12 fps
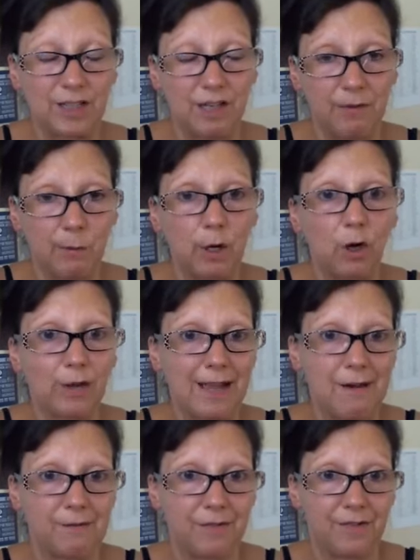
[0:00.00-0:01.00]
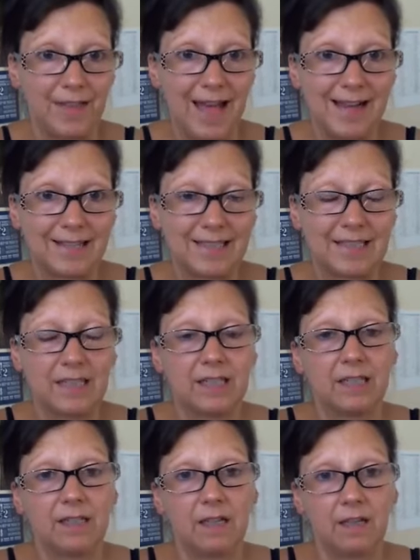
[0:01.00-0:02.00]
So if you want to look out for that,
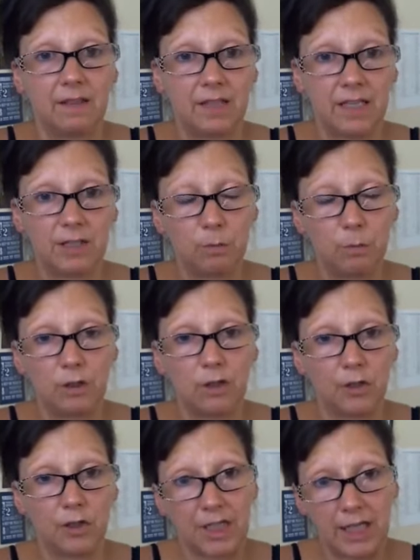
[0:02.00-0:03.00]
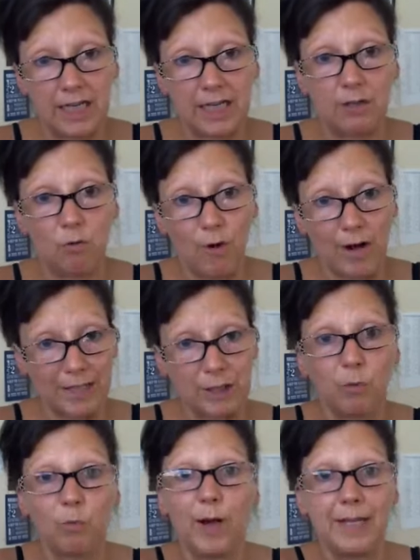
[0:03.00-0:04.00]
this will contain
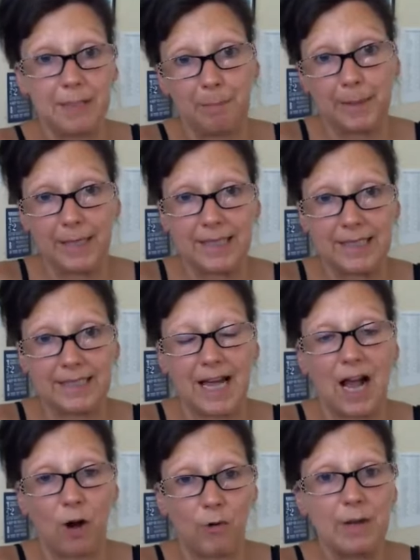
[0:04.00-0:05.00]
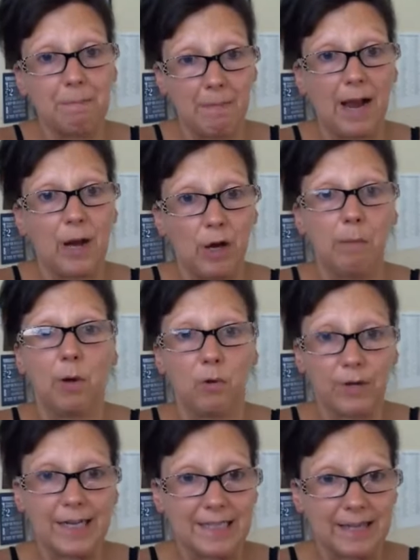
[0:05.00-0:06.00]
some recipes that are in my Hormone
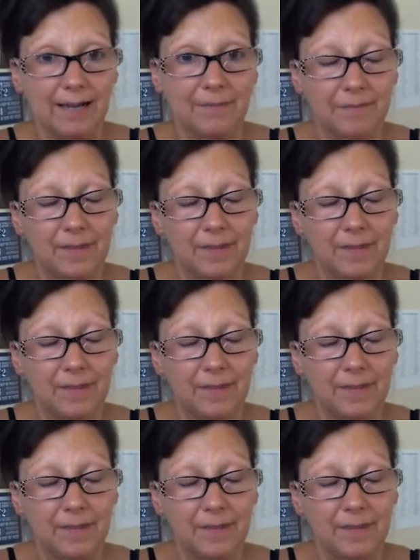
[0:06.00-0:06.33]
Reset.